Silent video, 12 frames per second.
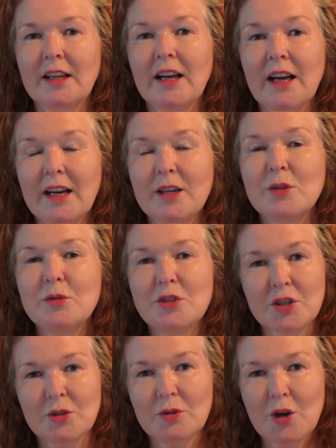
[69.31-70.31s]
how
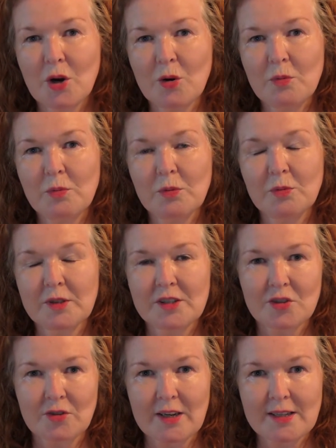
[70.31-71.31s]
to cope with
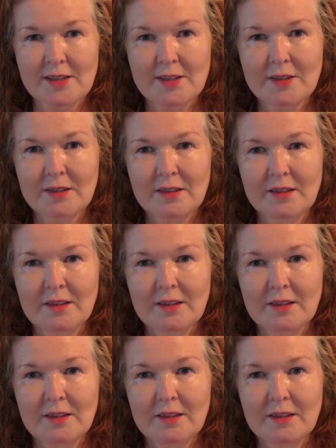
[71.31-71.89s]
stress,